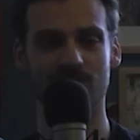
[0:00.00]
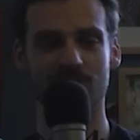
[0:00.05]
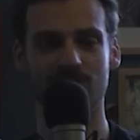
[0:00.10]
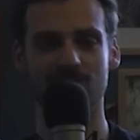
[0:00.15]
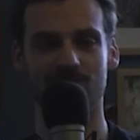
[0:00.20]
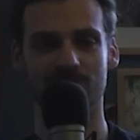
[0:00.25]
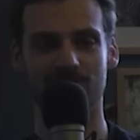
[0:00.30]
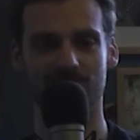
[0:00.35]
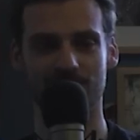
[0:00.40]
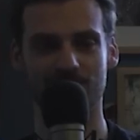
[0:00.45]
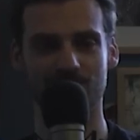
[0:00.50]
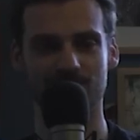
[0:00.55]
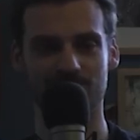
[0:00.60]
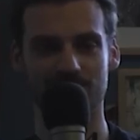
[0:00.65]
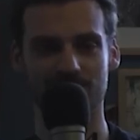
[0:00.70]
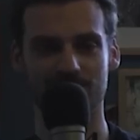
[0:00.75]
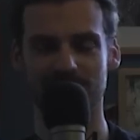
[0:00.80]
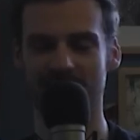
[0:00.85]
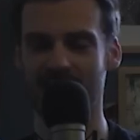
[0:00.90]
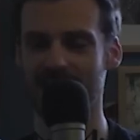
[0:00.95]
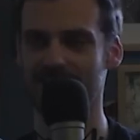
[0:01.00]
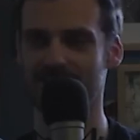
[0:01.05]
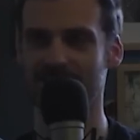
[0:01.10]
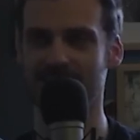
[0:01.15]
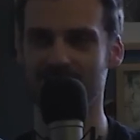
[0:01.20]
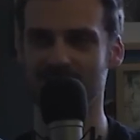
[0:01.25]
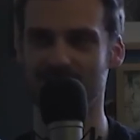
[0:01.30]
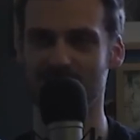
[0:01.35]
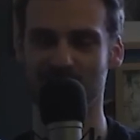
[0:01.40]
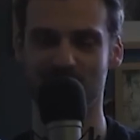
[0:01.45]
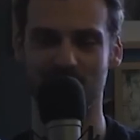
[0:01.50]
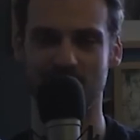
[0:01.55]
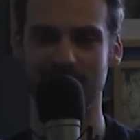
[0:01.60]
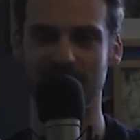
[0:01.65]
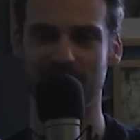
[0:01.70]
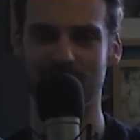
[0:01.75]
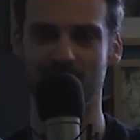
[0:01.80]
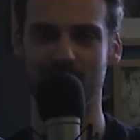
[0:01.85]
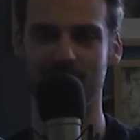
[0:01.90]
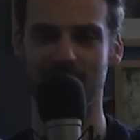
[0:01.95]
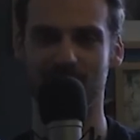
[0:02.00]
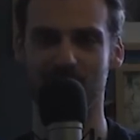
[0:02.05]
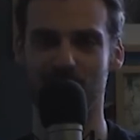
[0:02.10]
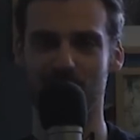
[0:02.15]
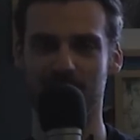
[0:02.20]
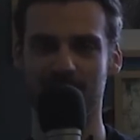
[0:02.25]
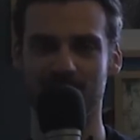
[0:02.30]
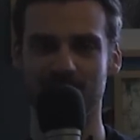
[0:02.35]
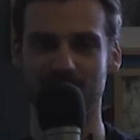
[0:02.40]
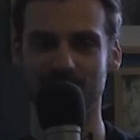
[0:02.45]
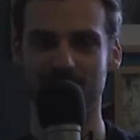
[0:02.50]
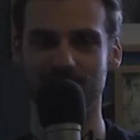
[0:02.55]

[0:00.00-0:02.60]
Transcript: and a filter. That is literally 20 quid for a pisser.